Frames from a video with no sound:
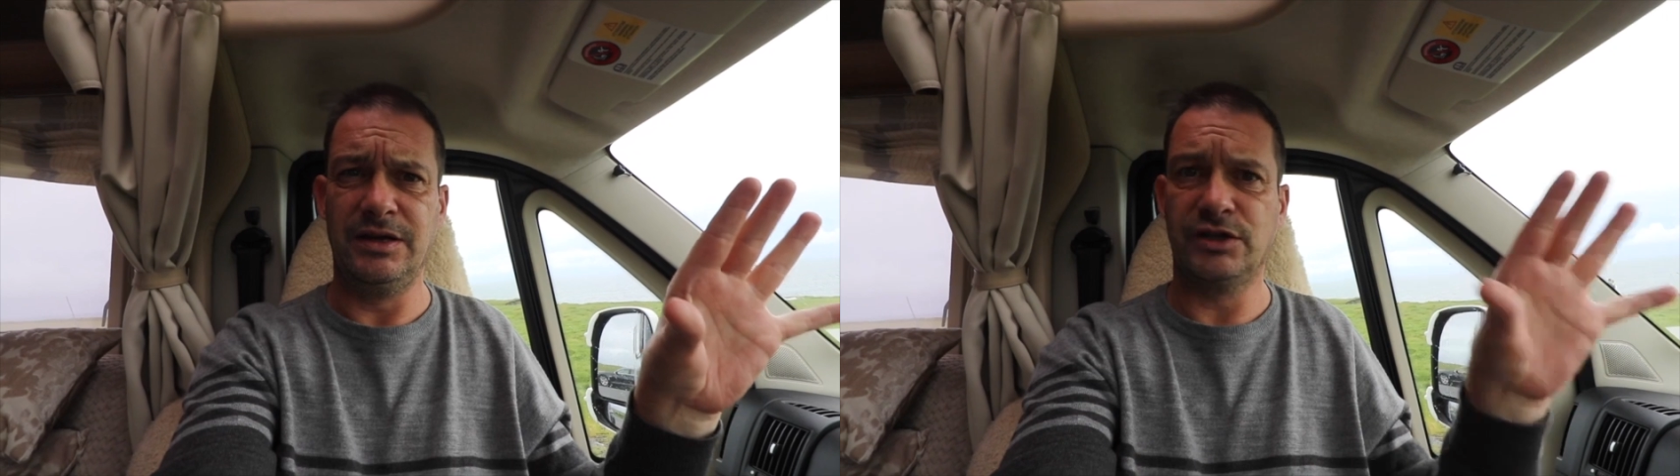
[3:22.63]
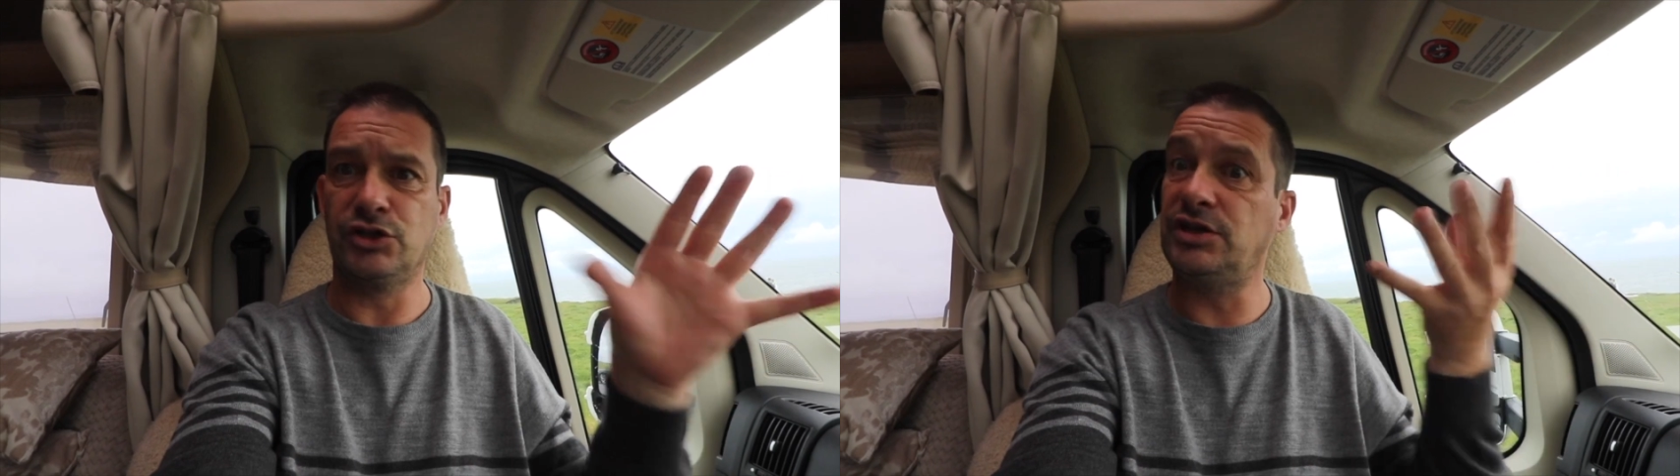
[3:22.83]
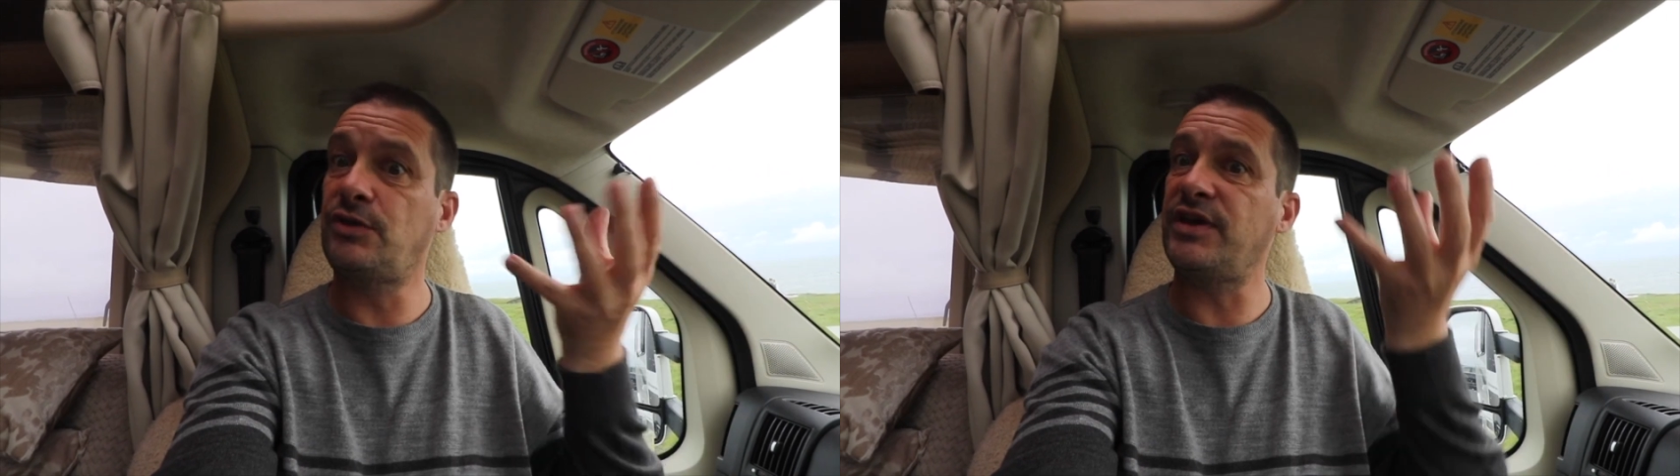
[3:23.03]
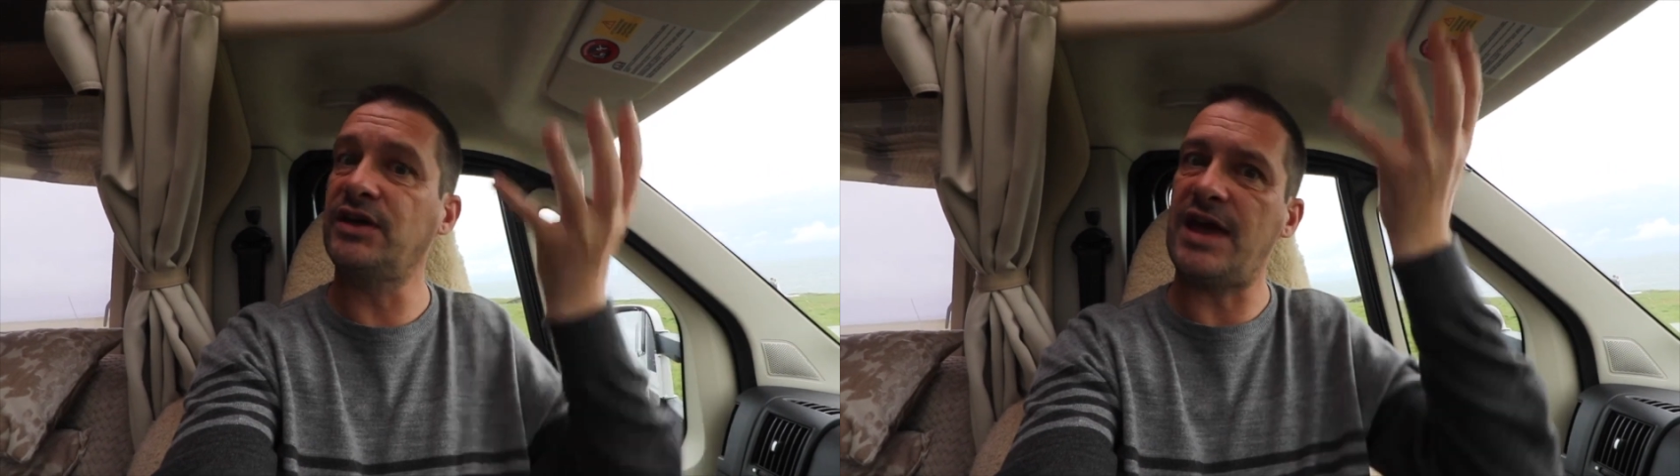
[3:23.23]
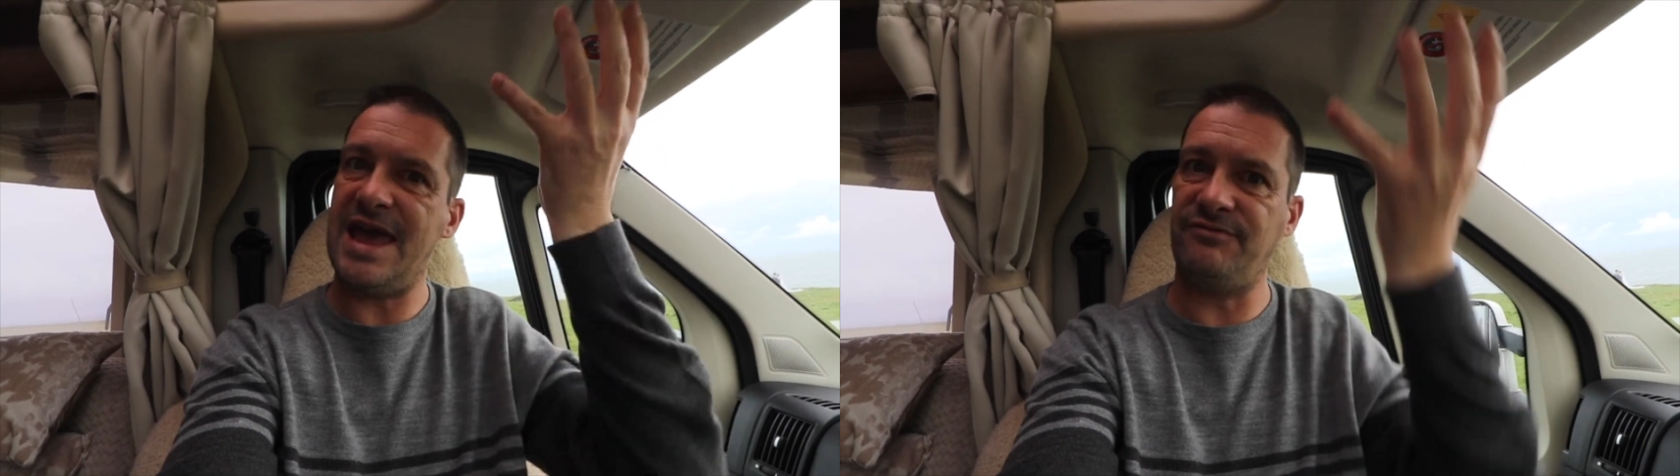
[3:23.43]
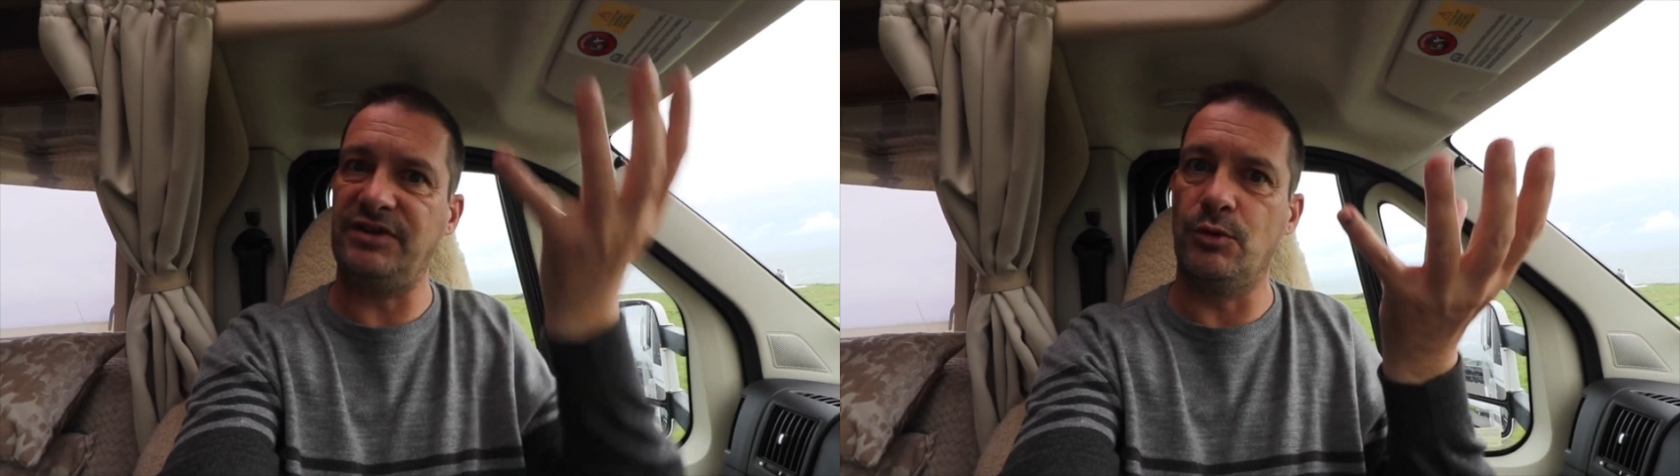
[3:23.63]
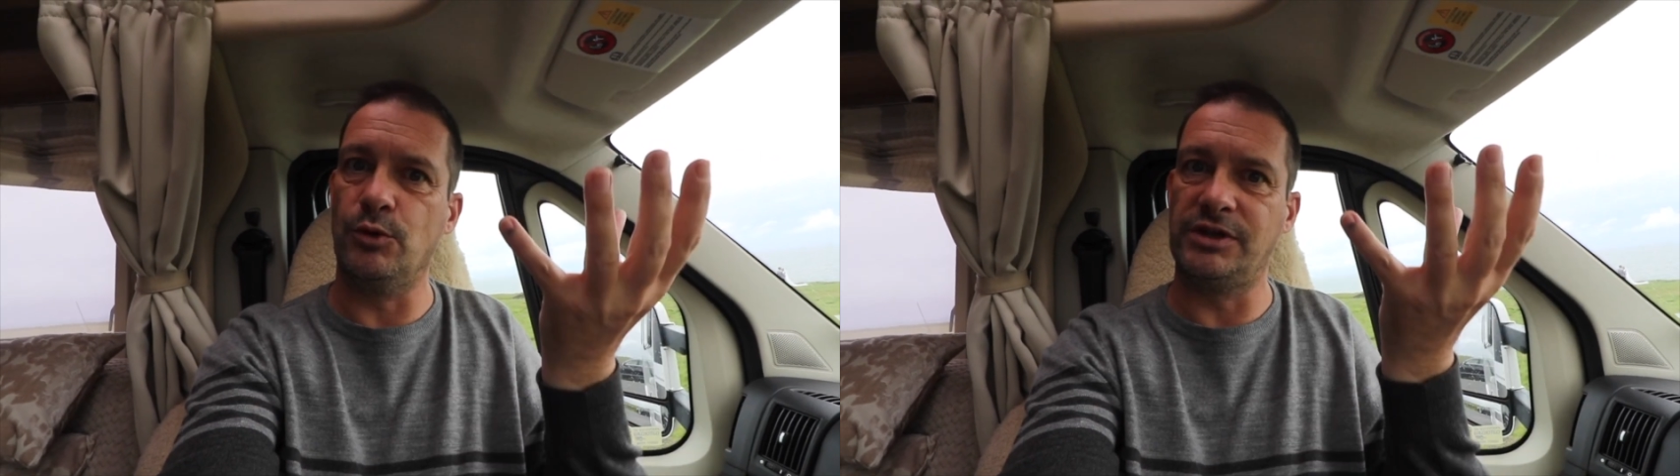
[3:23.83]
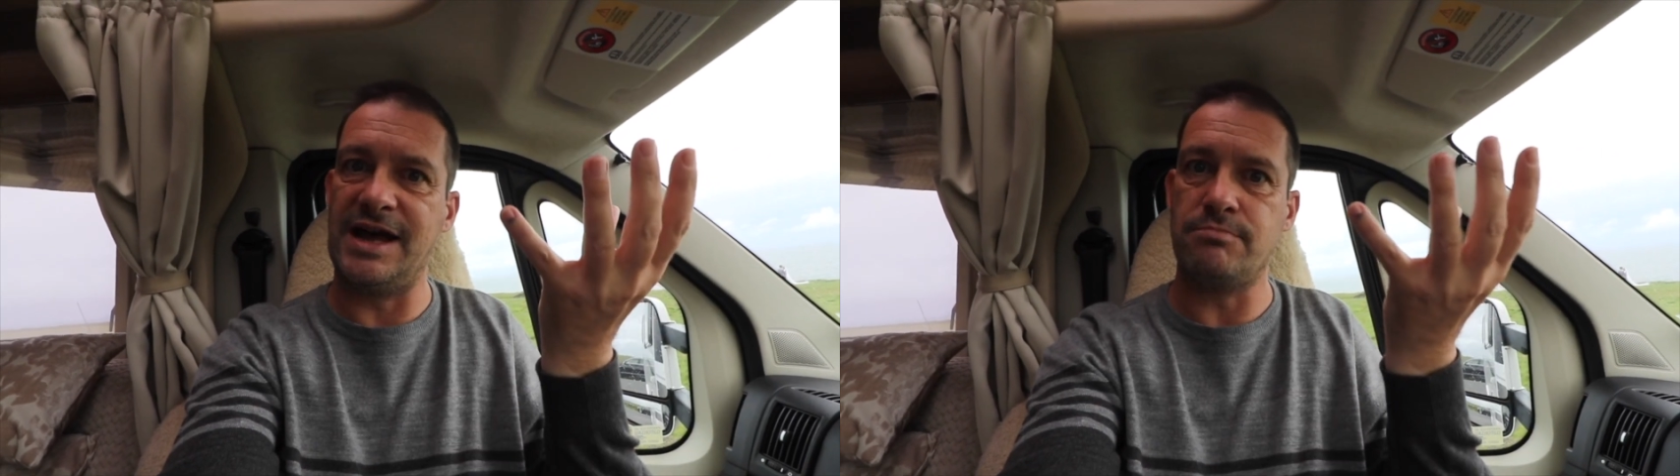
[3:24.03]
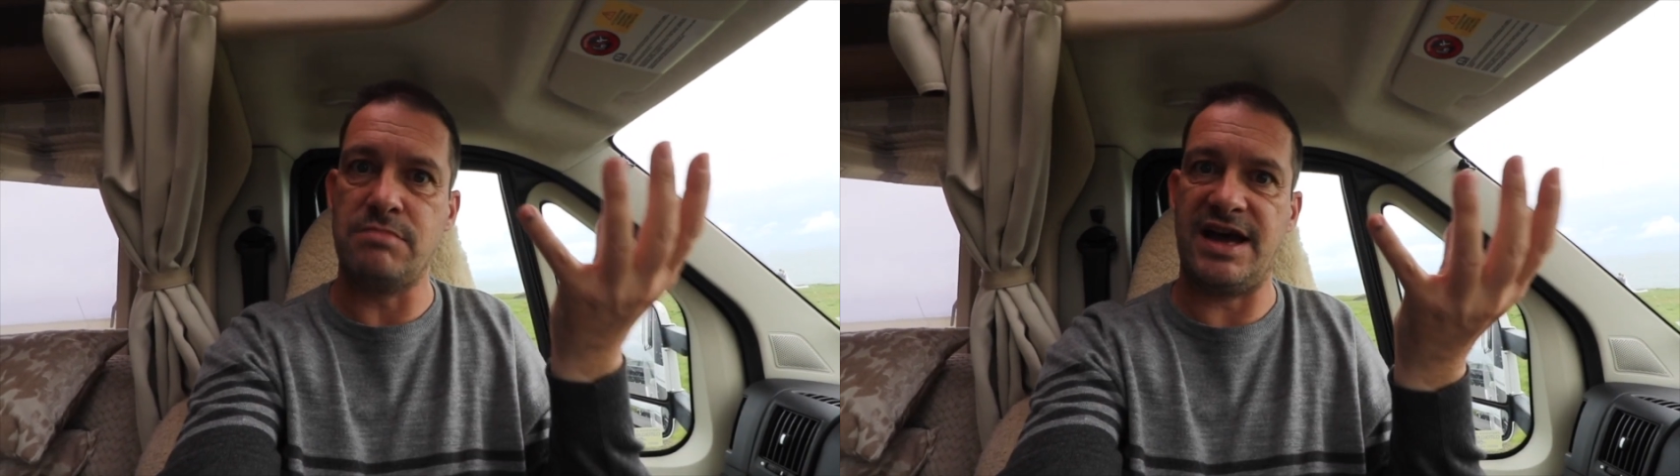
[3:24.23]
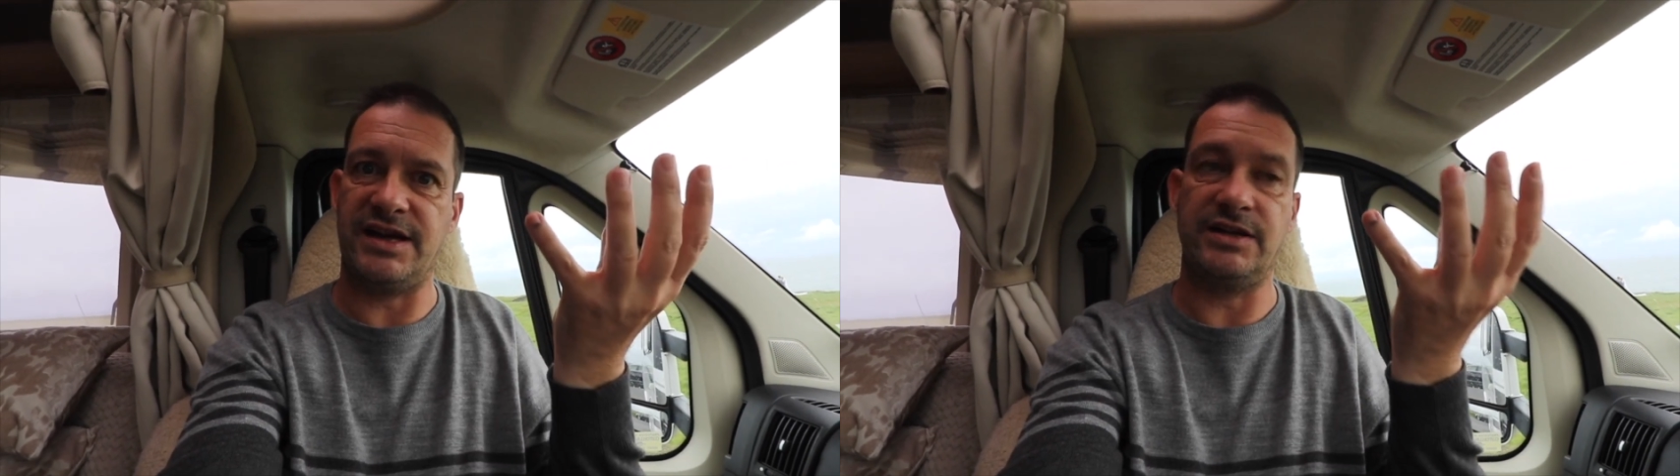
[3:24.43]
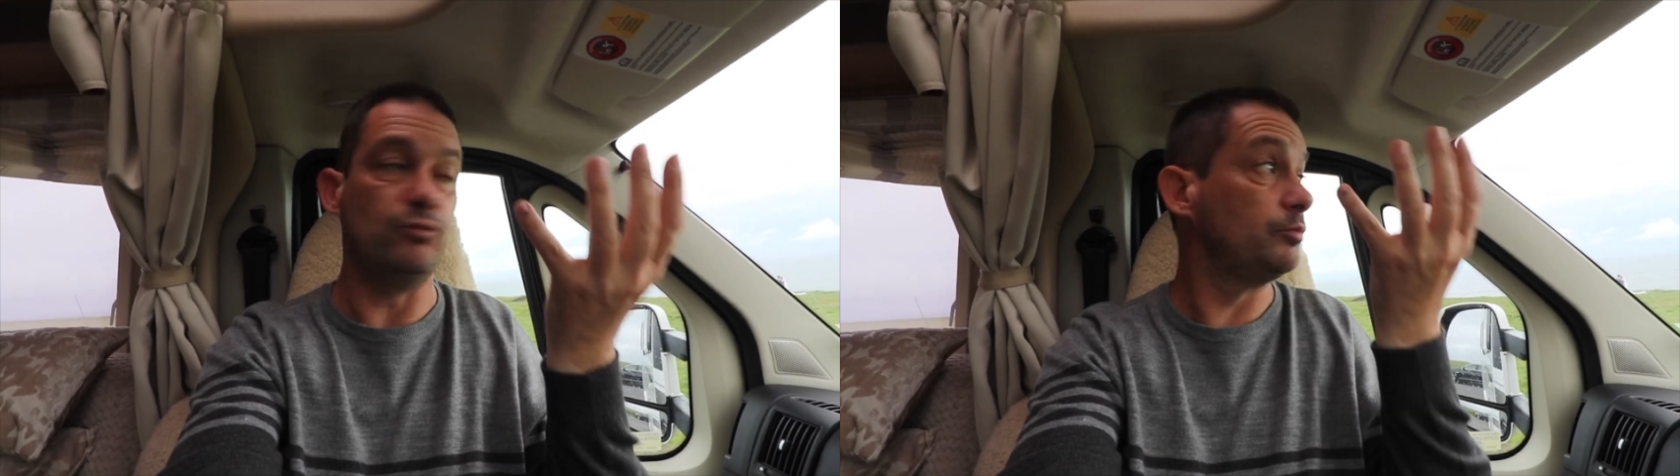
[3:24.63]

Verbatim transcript: Because you'd think a heavier one like mine